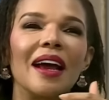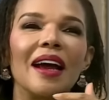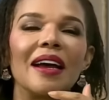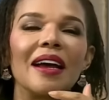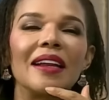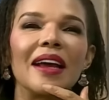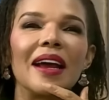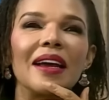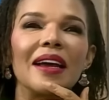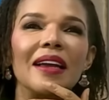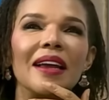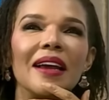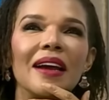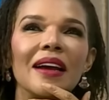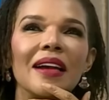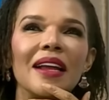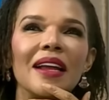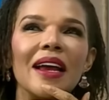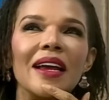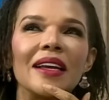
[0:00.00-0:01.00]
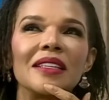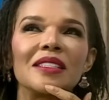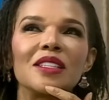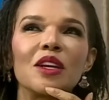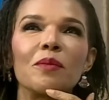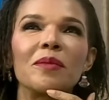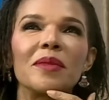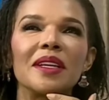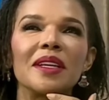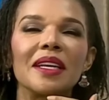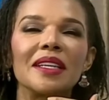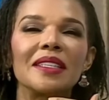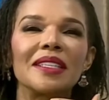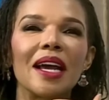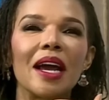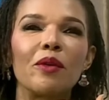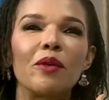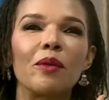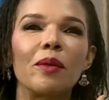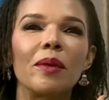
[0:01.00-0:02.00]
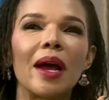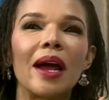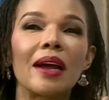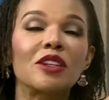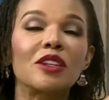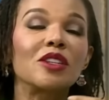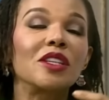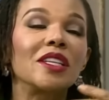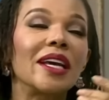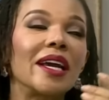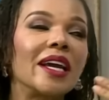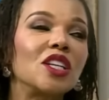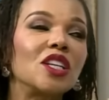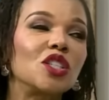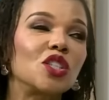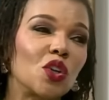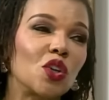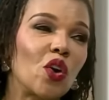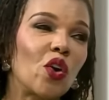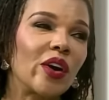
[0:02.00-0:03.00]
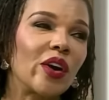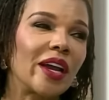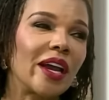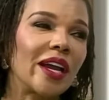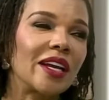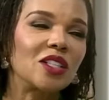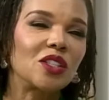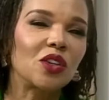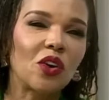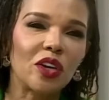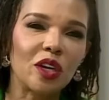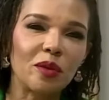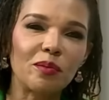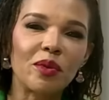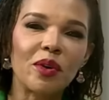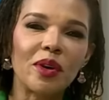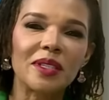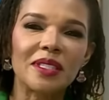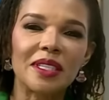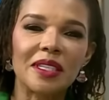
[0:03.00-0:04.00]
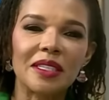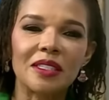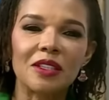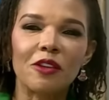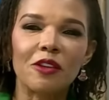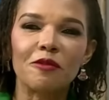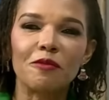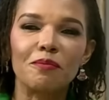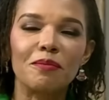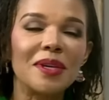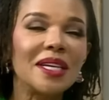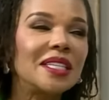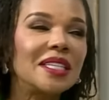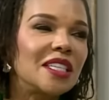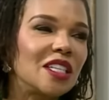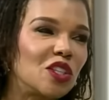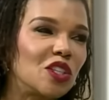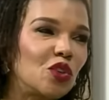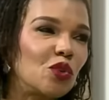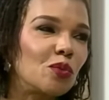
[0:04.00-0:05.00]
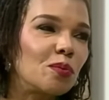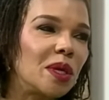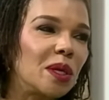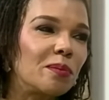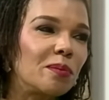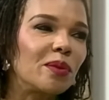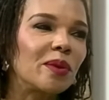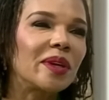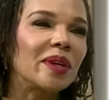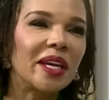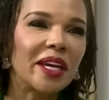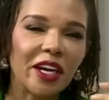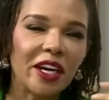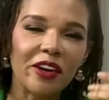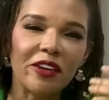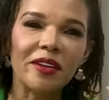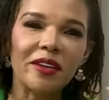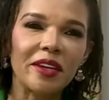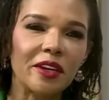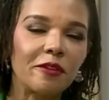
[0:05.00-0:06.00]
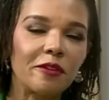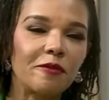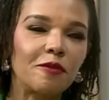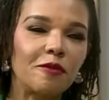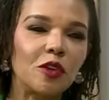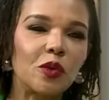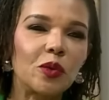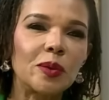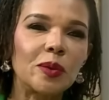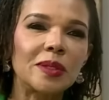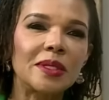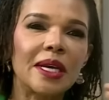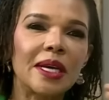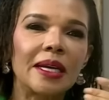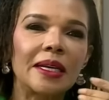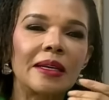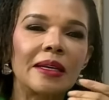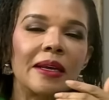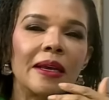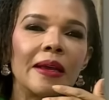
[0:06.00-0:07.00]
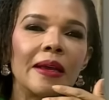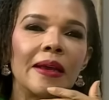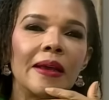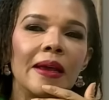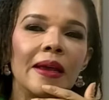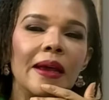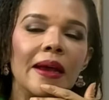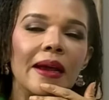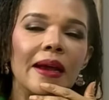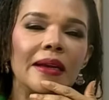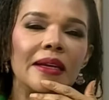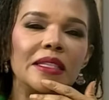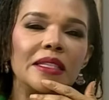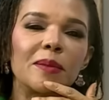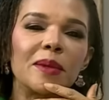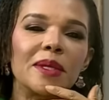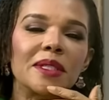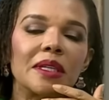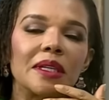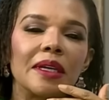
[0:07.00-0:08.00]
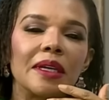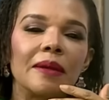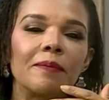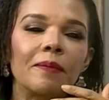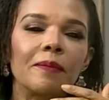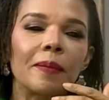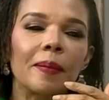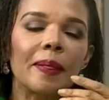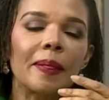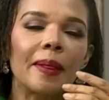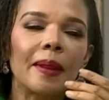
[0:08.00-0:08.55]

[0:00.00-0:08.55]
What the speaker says: And I something that I actually enjoy. I enjoy the process of meeting new people, hearing their views, and especially,